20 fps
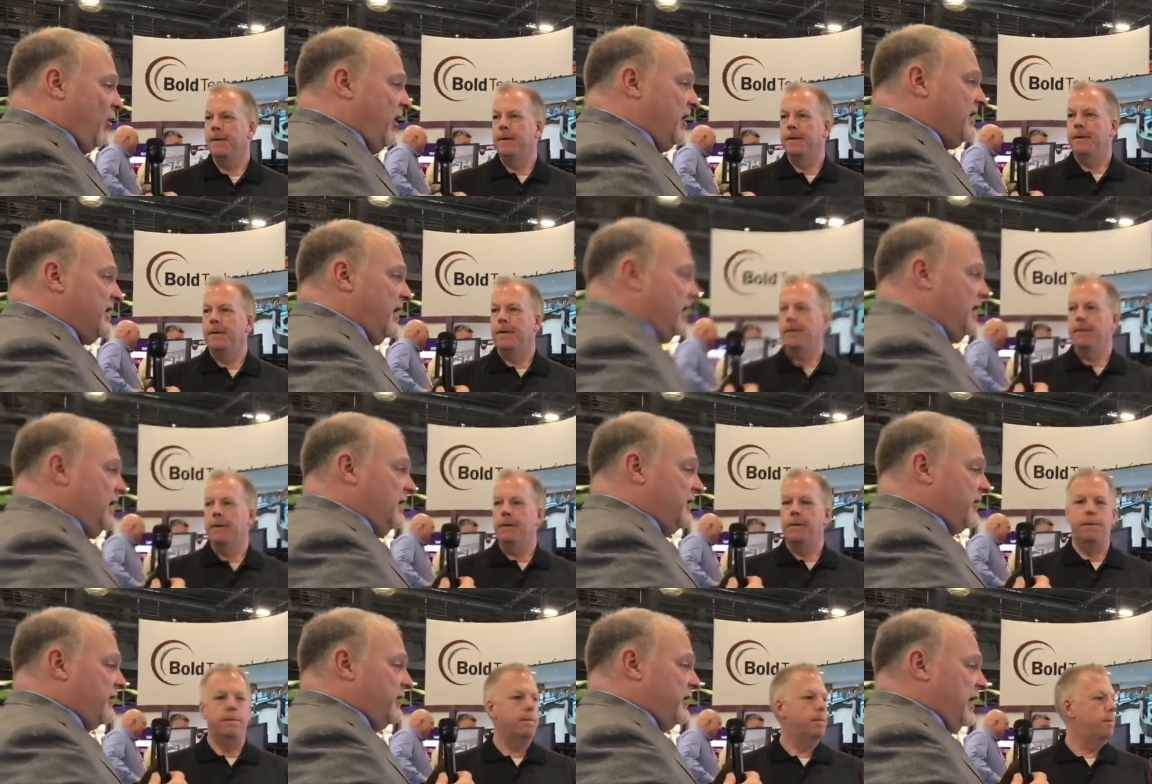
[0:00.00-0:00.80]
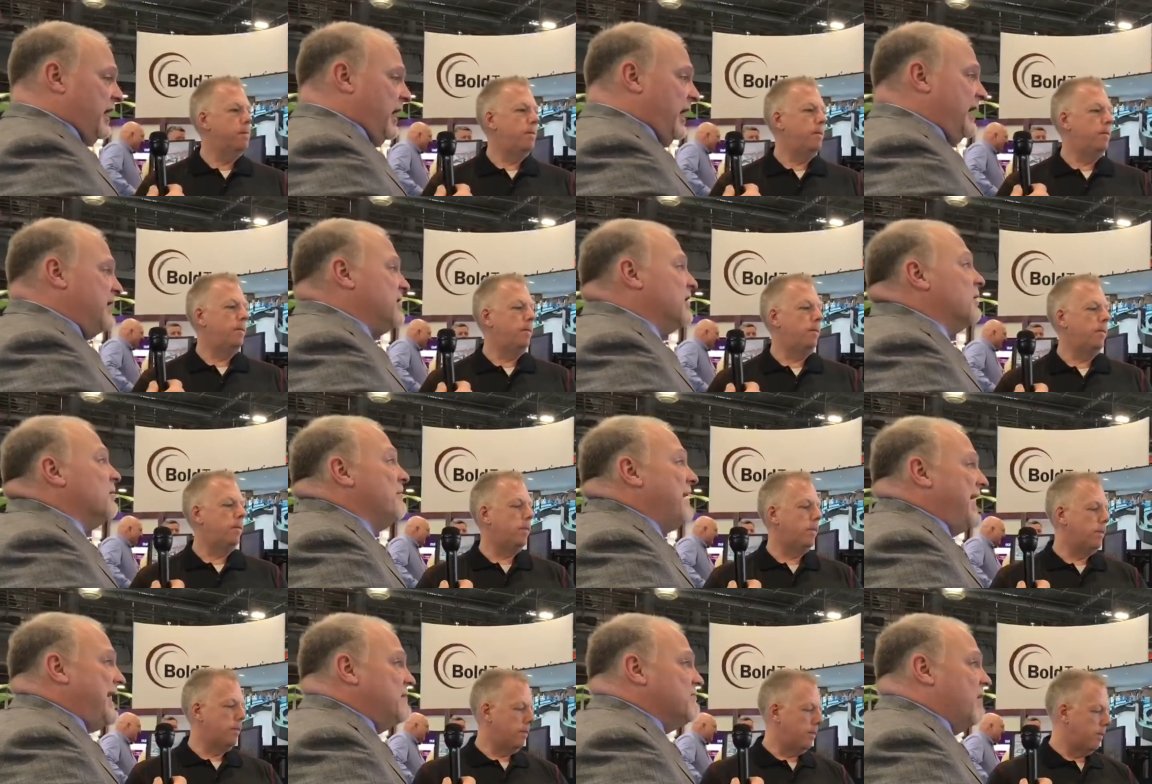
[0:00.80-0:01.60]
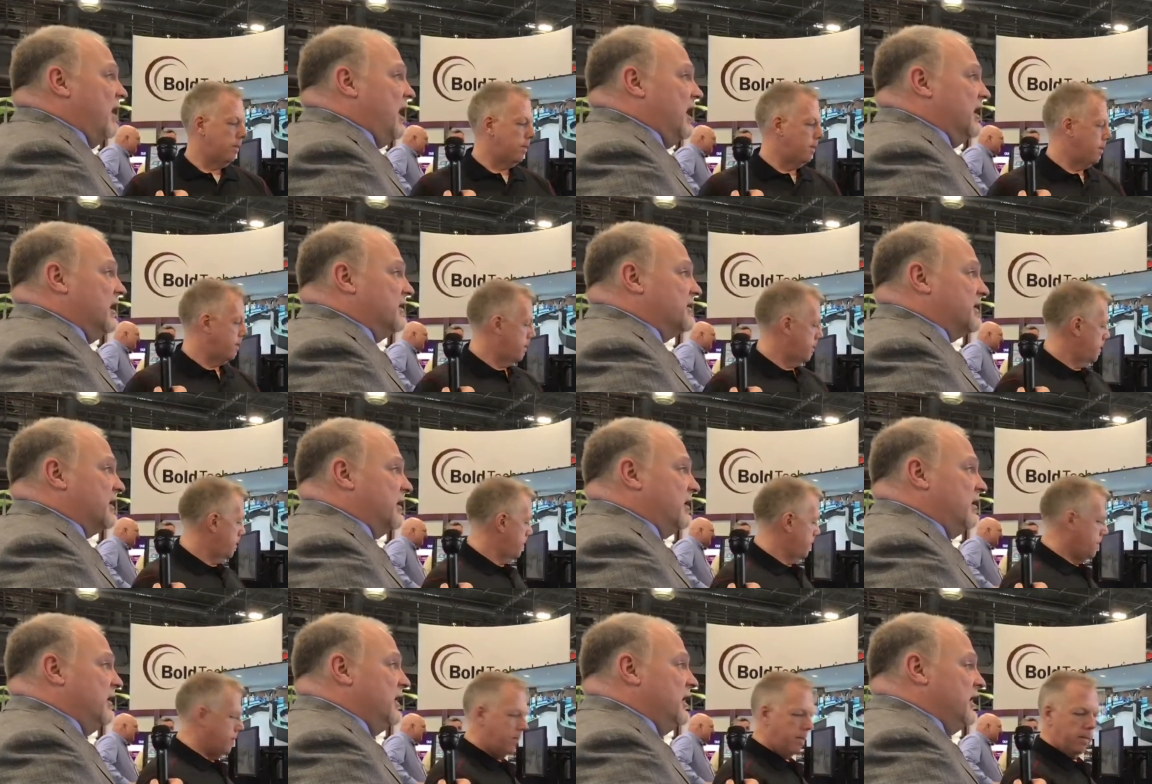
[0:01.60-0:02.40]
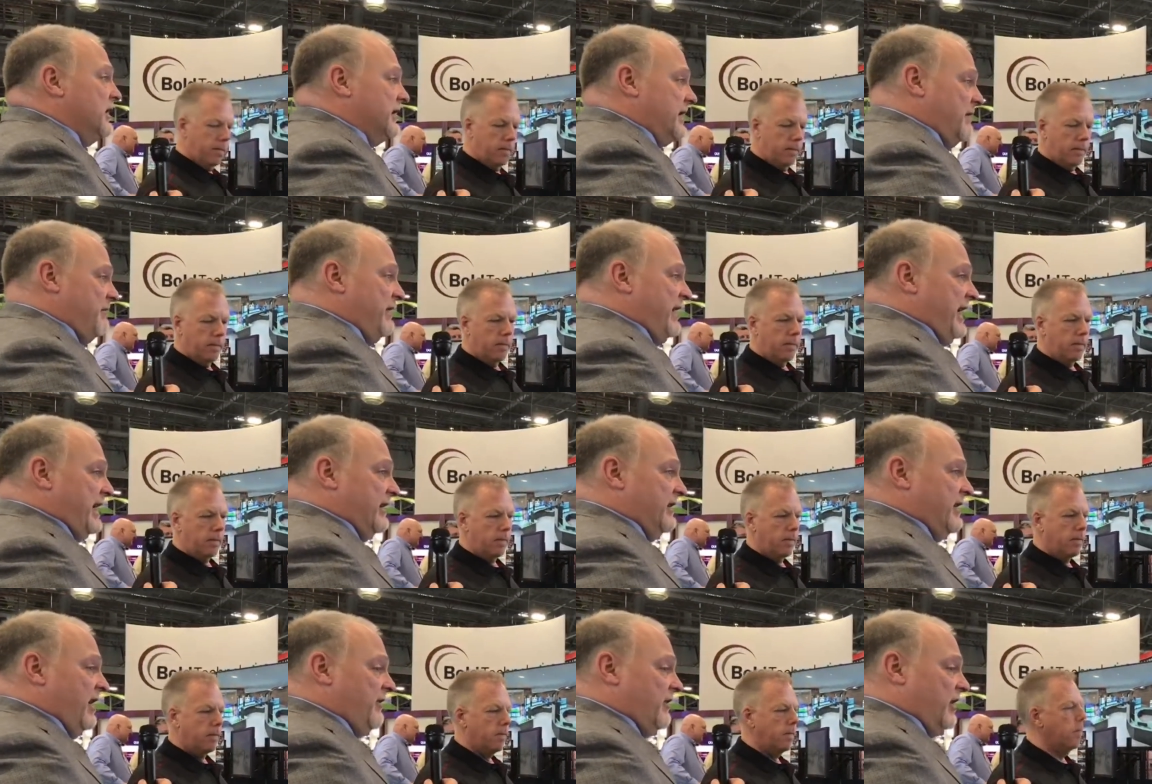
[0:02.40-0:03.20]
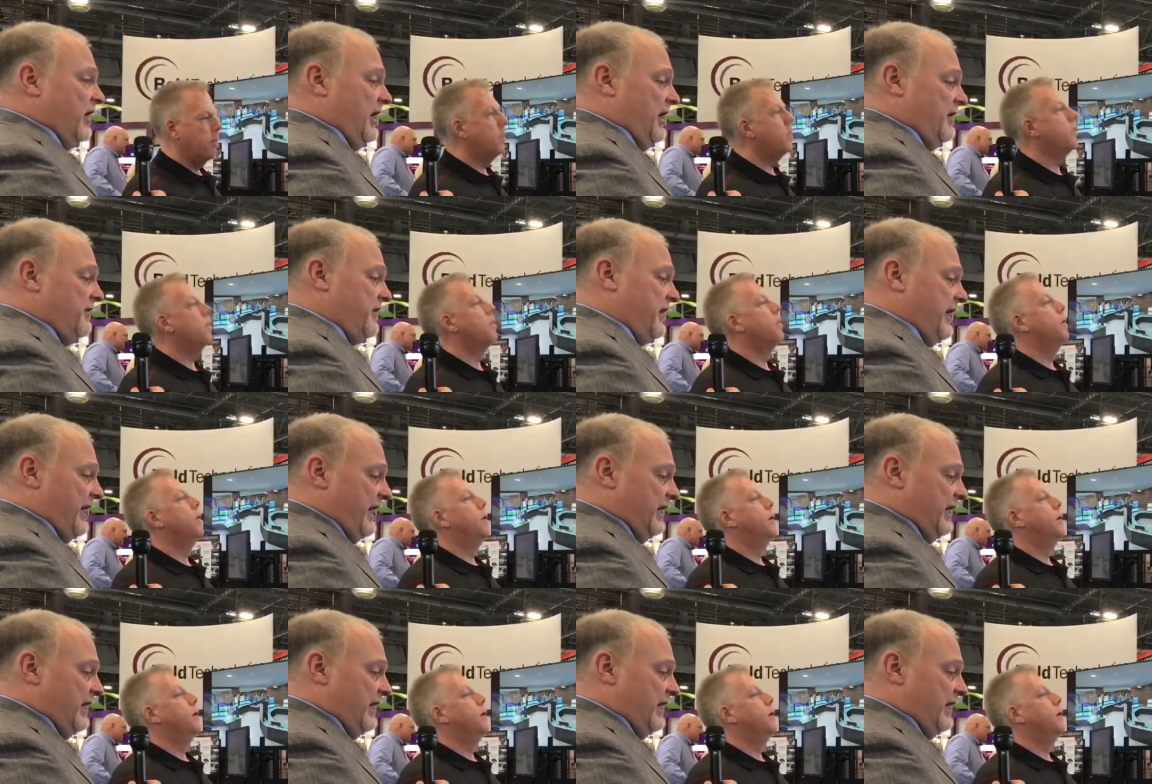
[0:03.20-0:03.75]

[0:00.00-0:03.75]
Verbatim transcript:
Speaker 1: one height, and your main monitor can be at another height. And